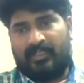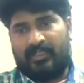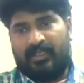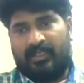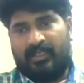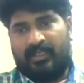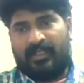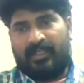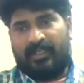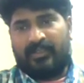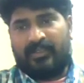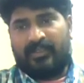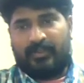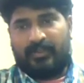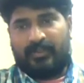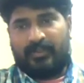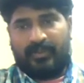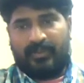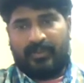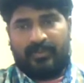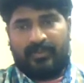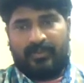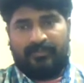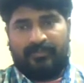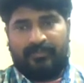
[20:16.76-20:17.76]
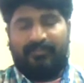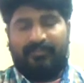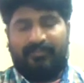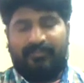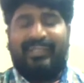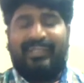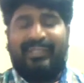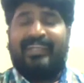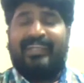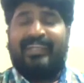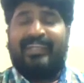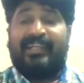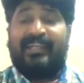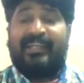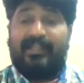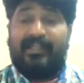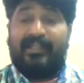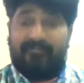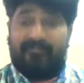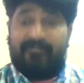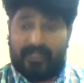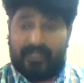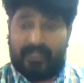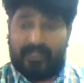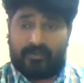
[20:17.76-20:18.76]
So being an
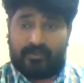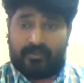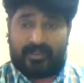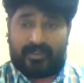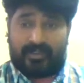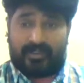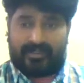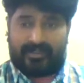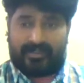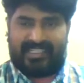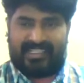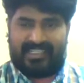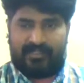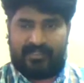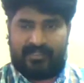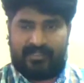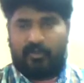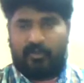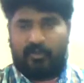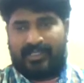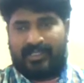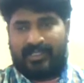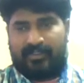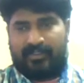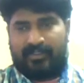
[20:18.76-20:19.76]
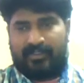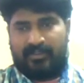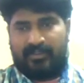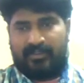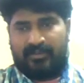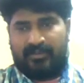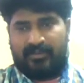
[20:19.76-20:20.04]
individual creative writer,